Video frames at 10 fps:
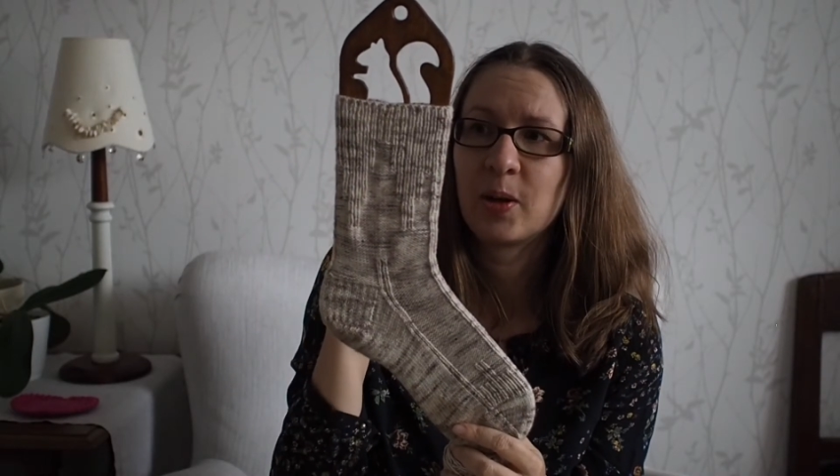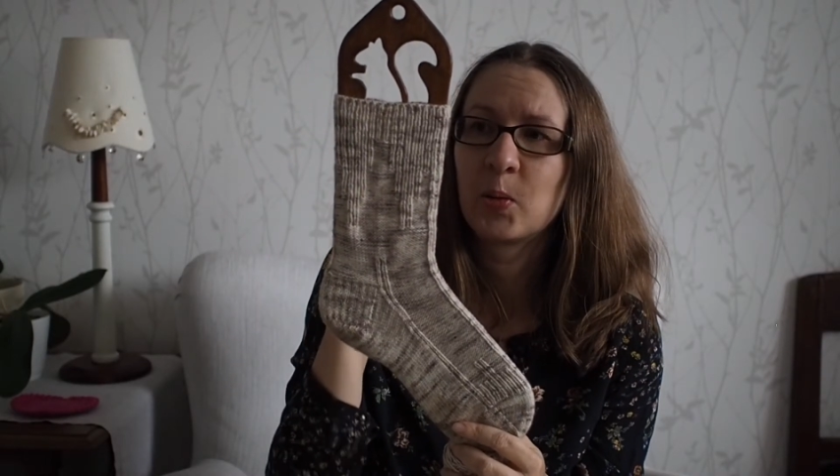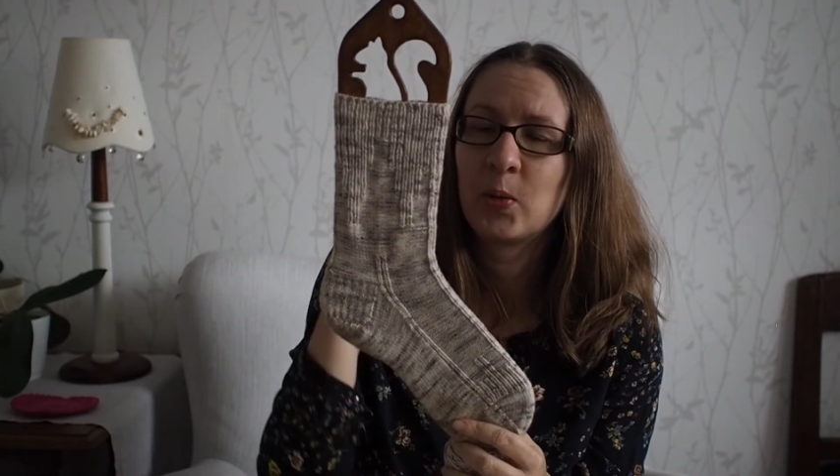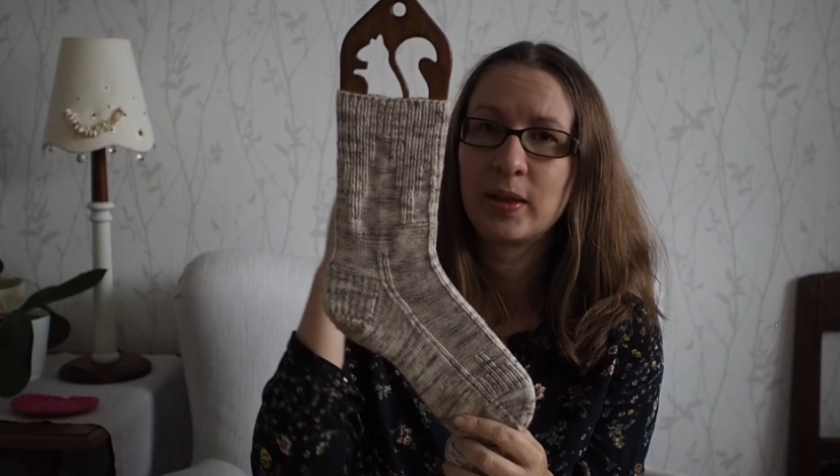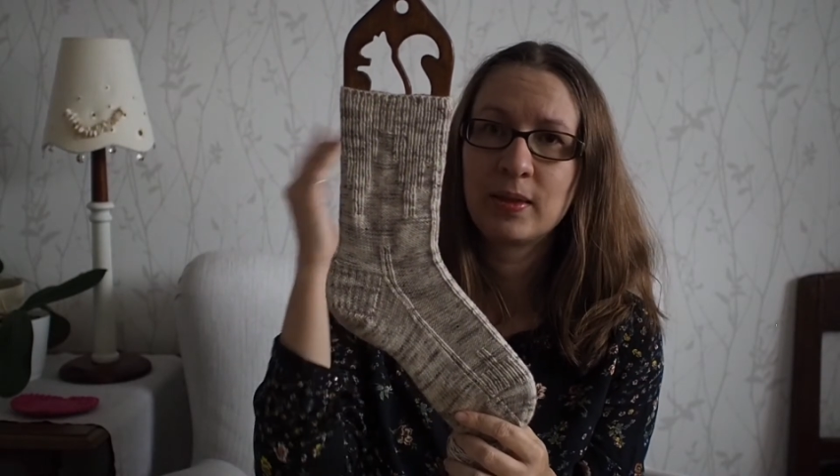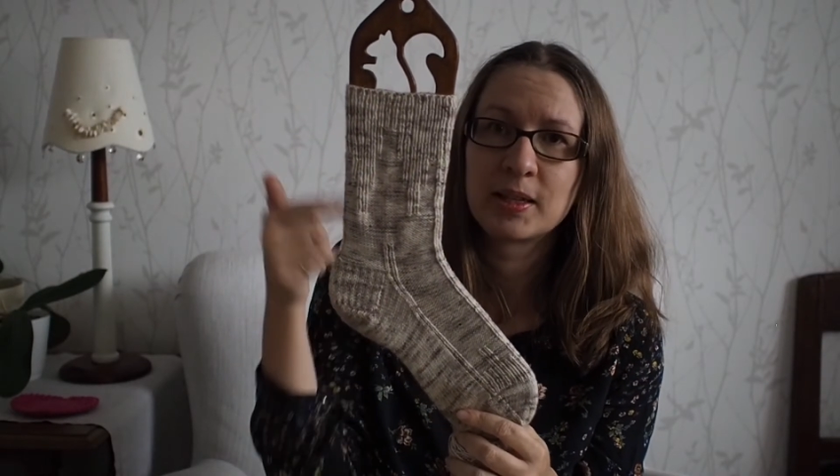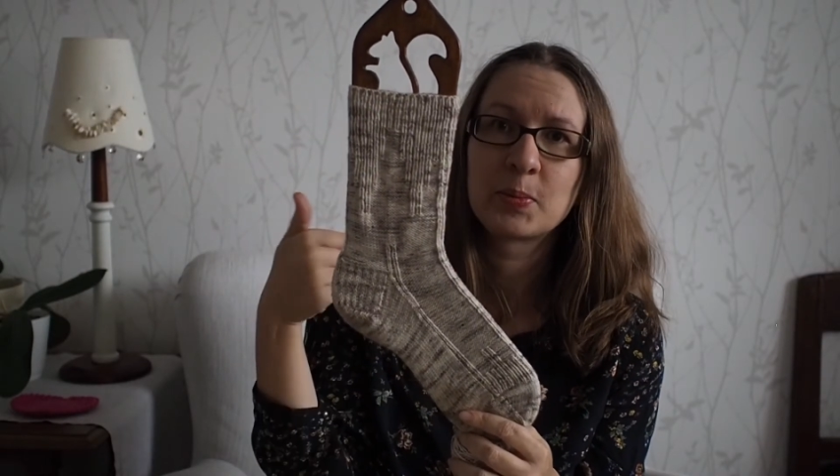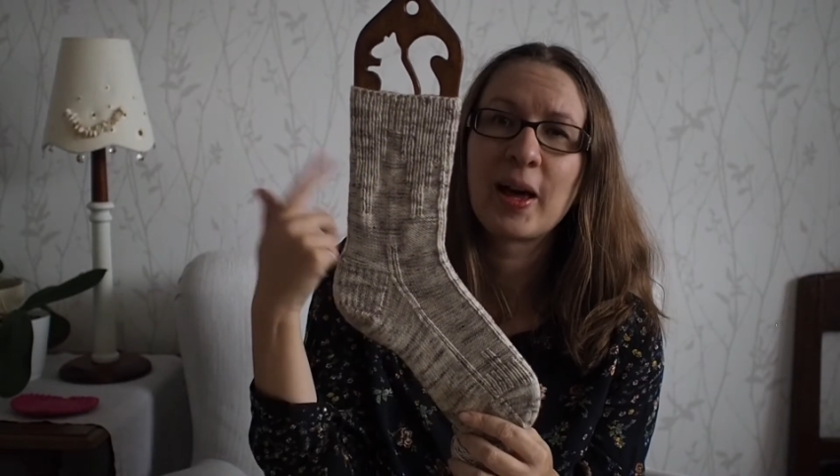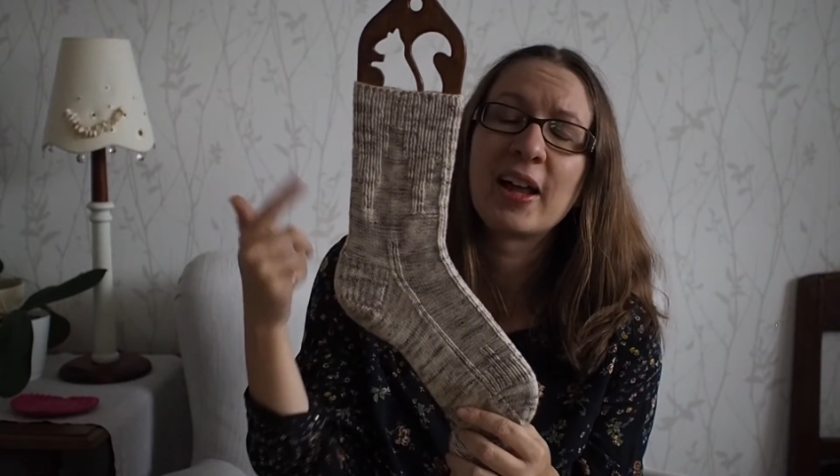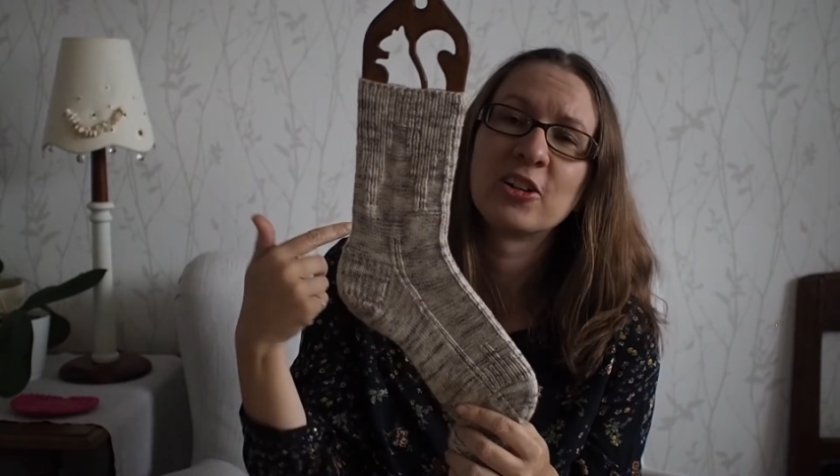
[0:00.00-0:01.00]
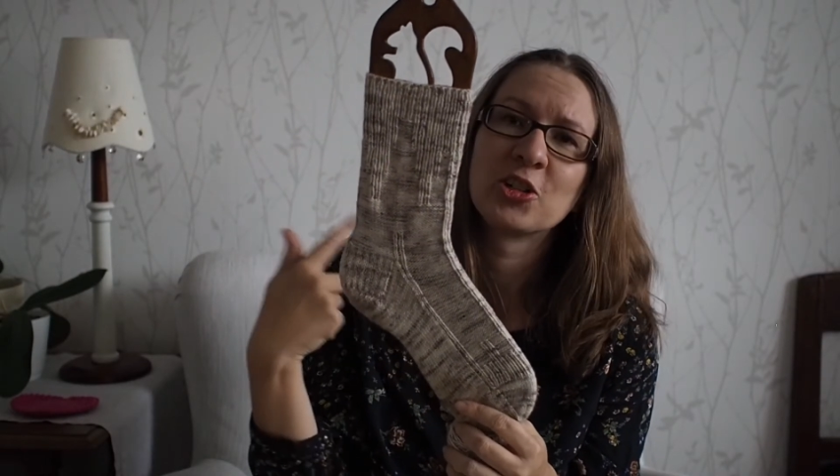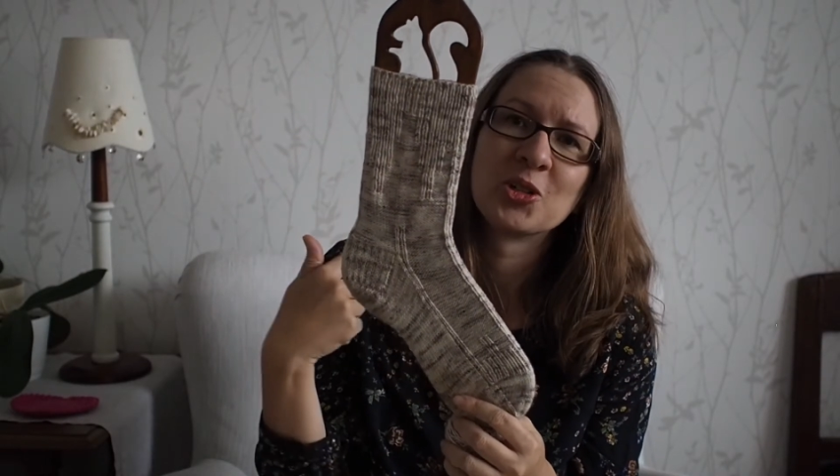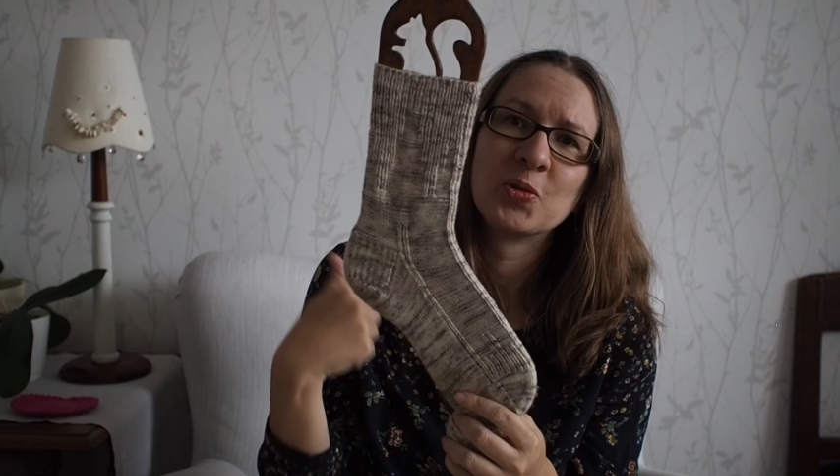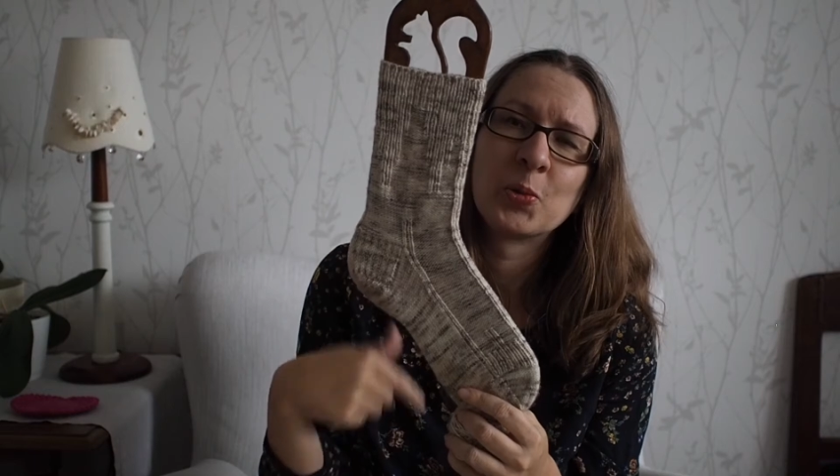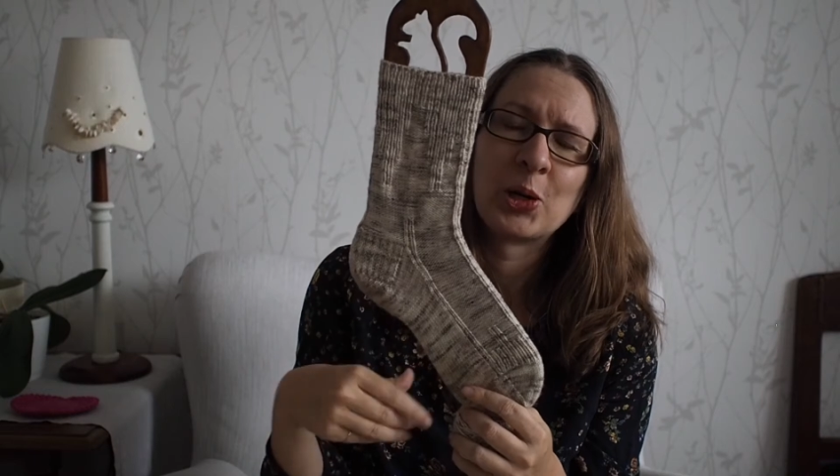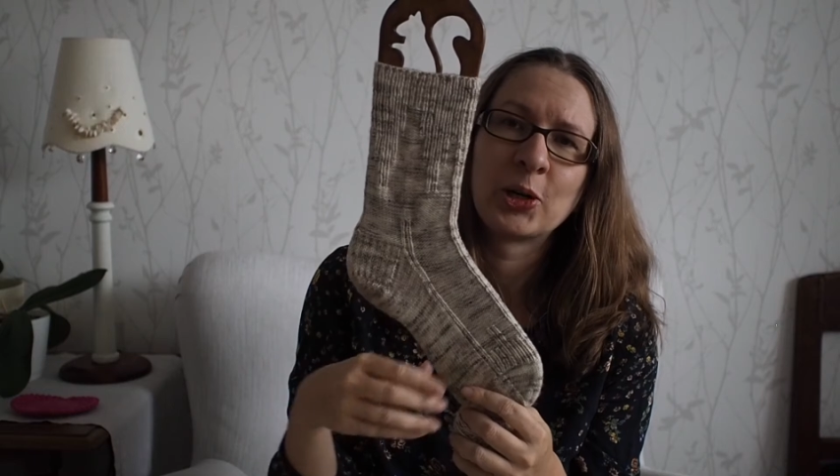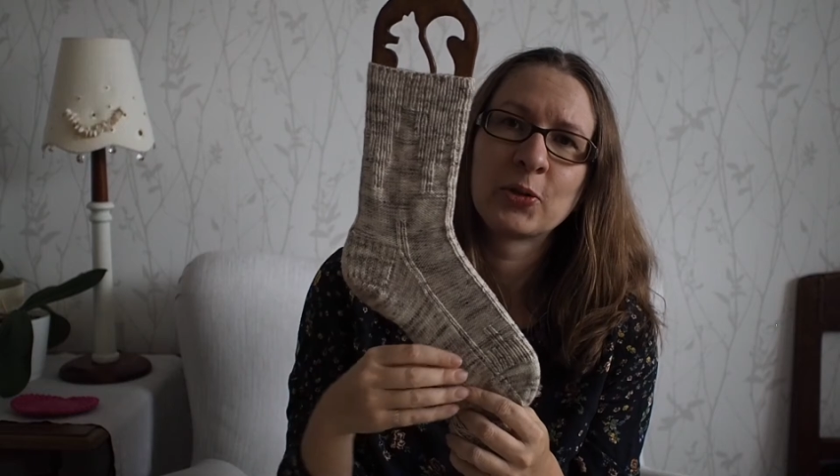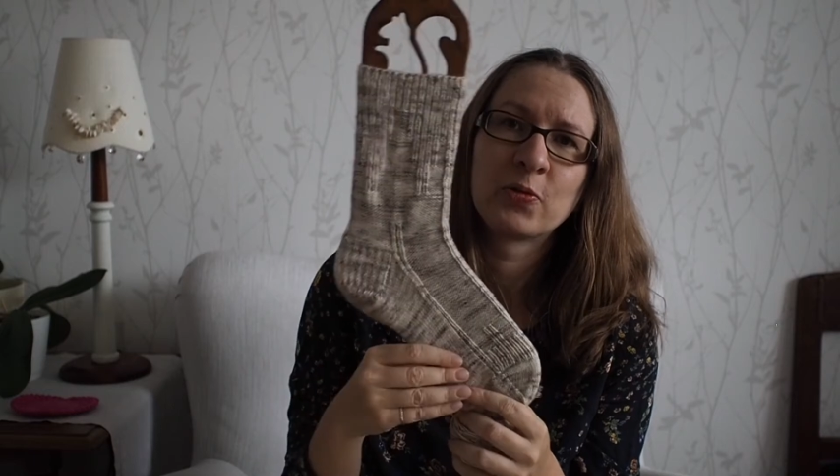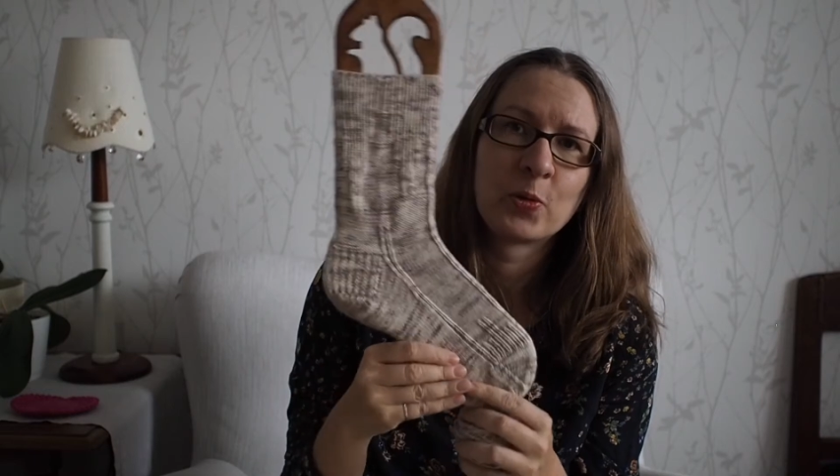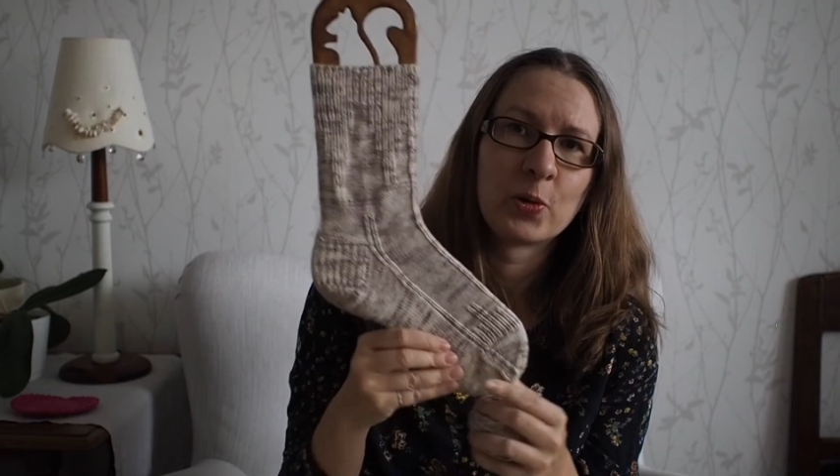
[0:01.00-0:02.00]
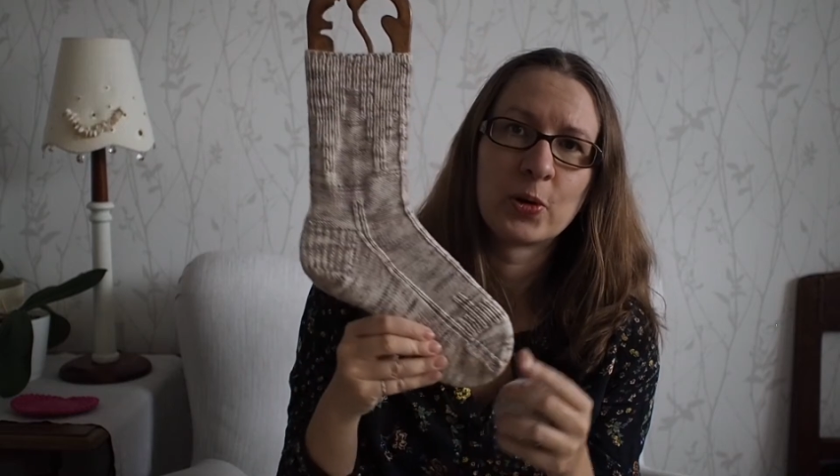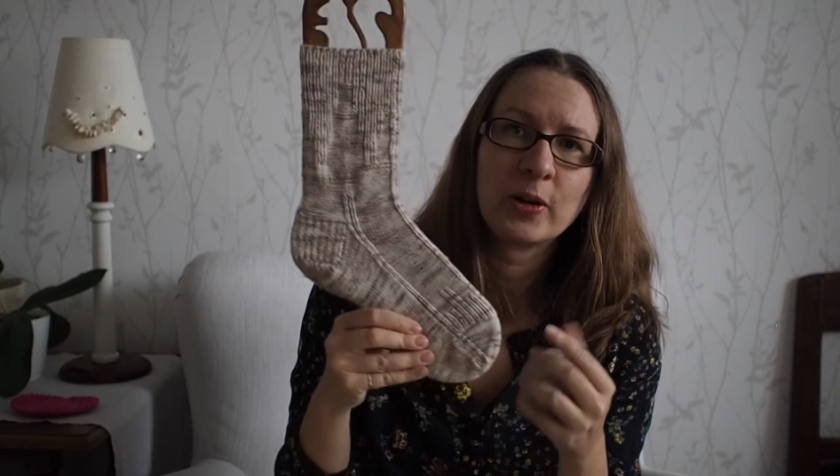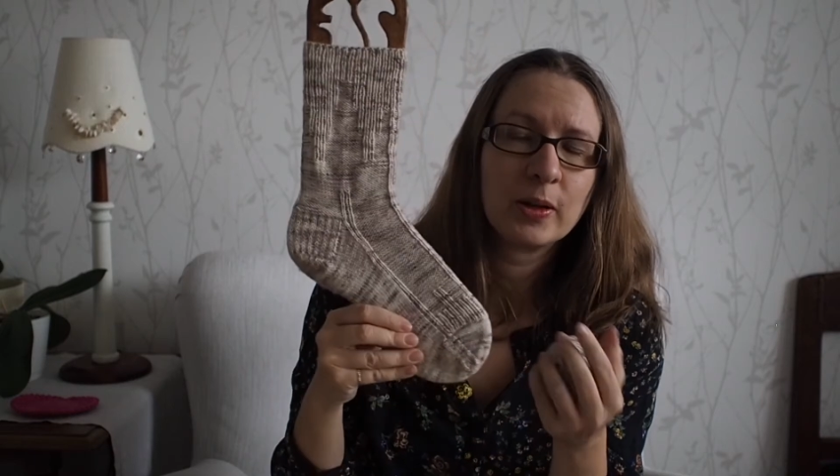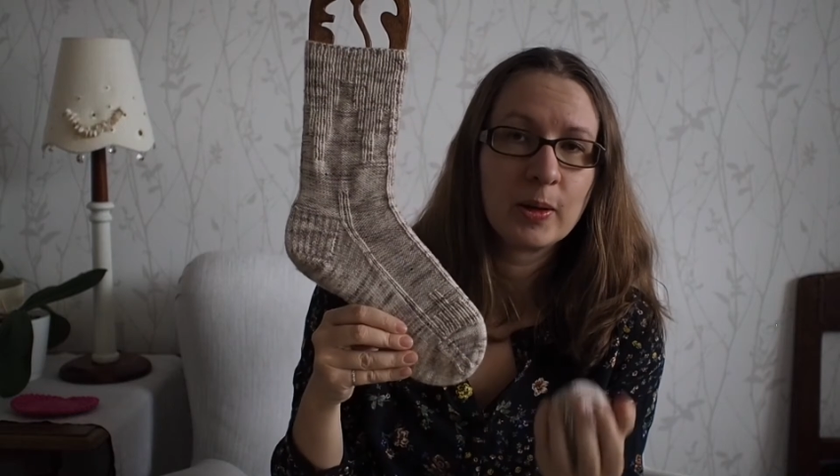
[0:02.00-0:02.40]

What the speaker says: with this pattern should work for